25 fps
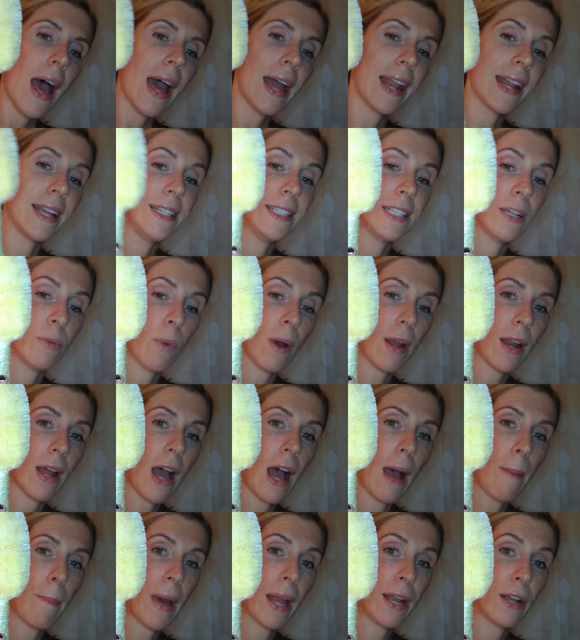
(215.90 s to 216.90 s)
And I did want to
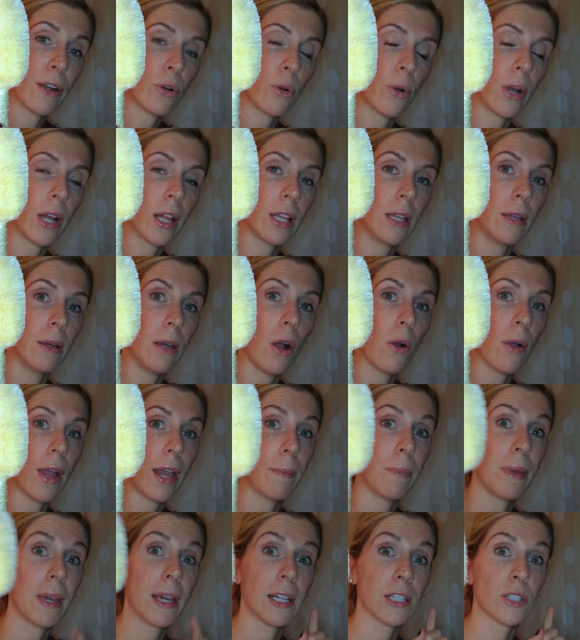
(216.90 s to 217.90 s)
hop on your quickly. Okay,
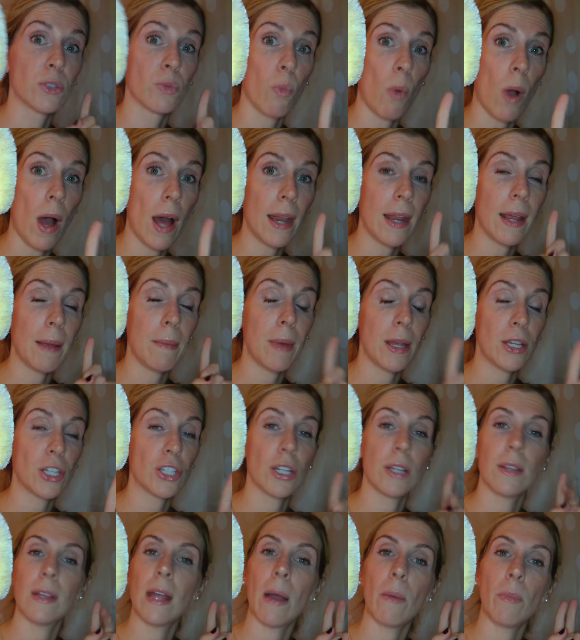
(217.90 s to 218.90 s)
because one, I
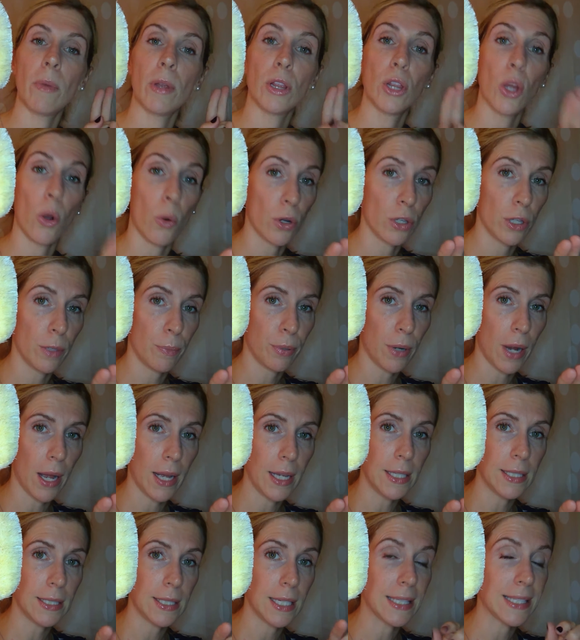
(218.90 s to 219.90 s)
mentioned that we lowered the
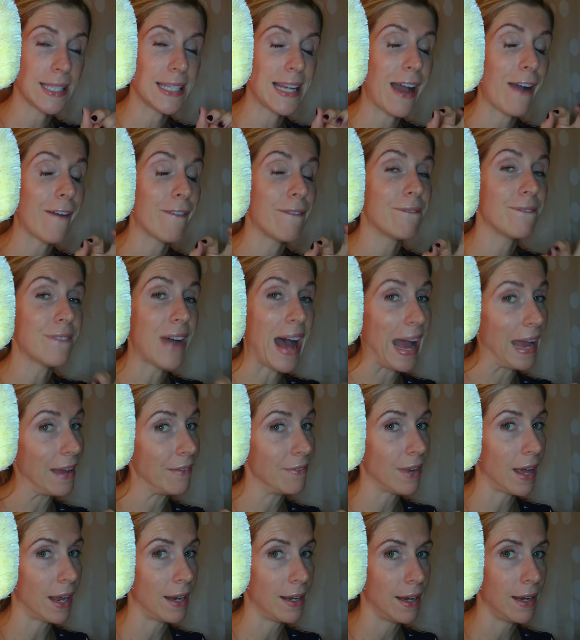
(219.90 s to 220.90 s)
price. It's now five
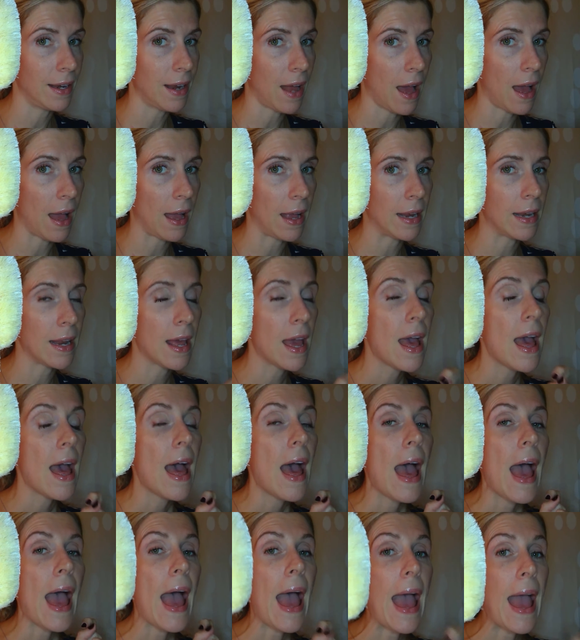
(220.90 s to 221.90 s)
ninety nine,
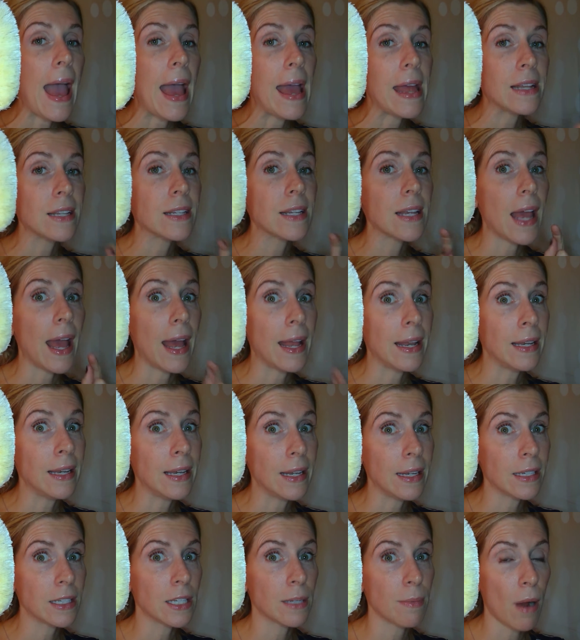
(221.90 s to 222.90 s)
And
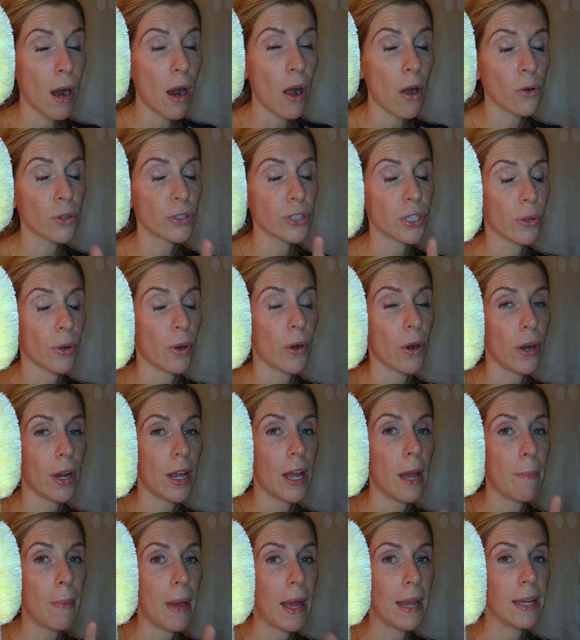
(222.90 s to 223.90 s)
ending tomorrow, so hurry
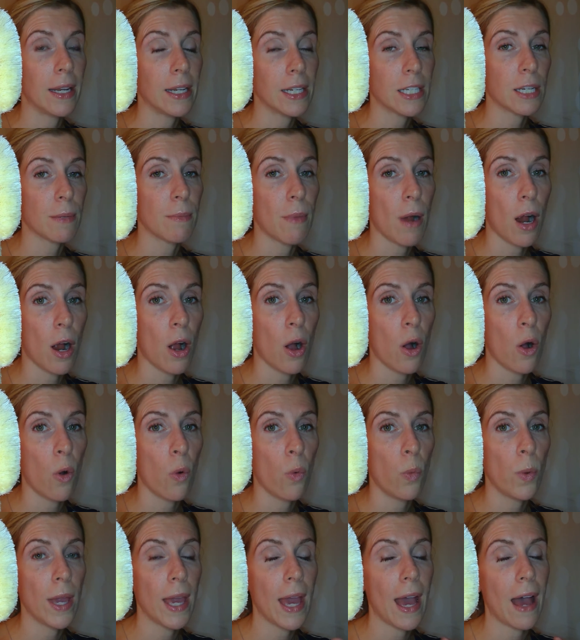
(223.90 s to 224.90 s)
up, ending tomorrow,
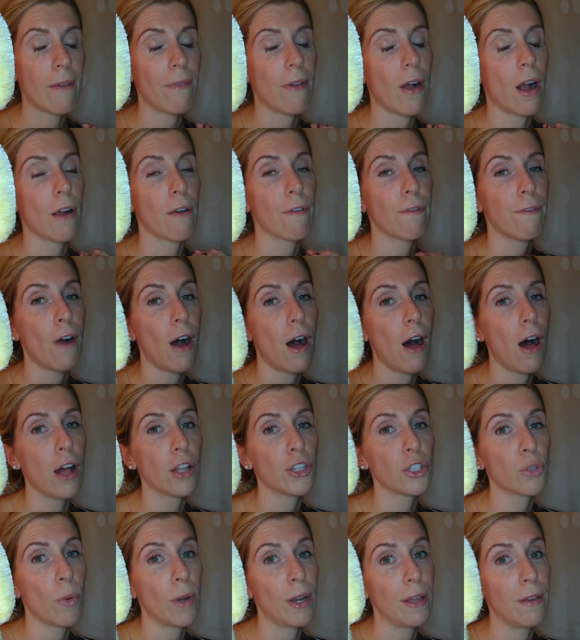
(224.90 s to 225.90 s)
we have our fall
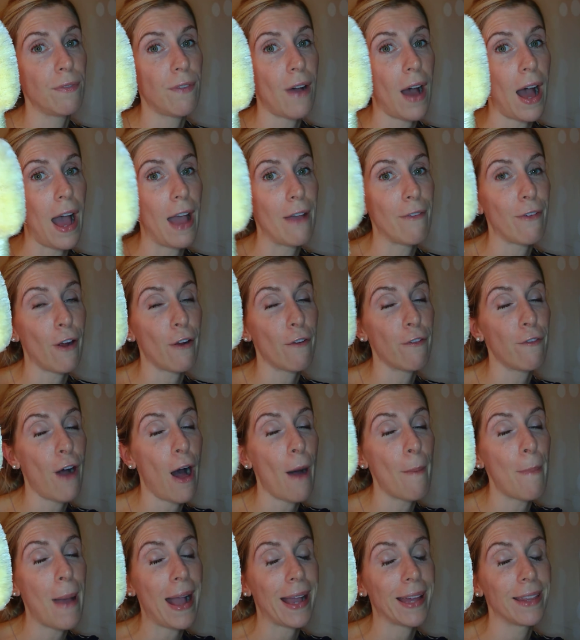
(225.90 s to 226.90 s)
25, our
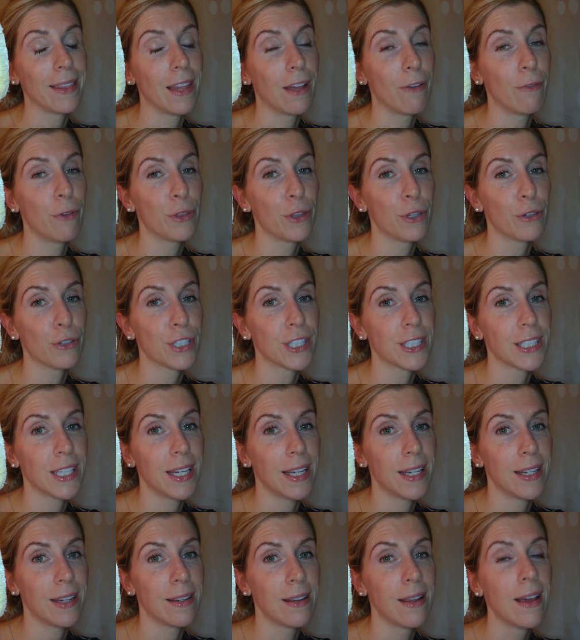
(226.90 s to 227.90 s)
fall back in love with your
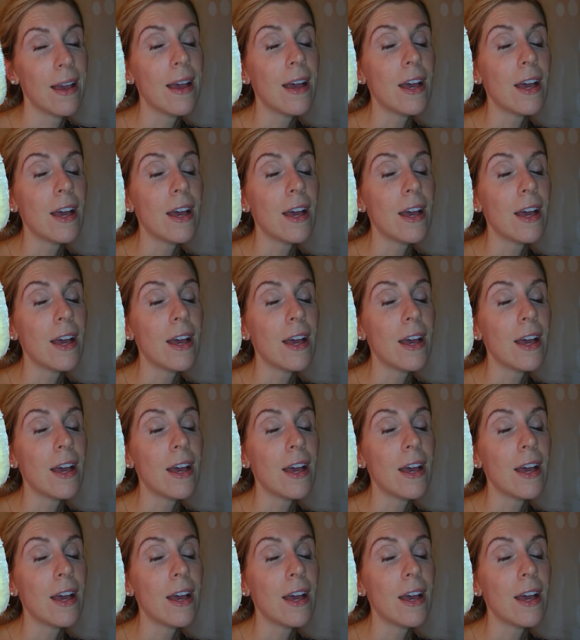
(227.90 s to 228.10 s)
skin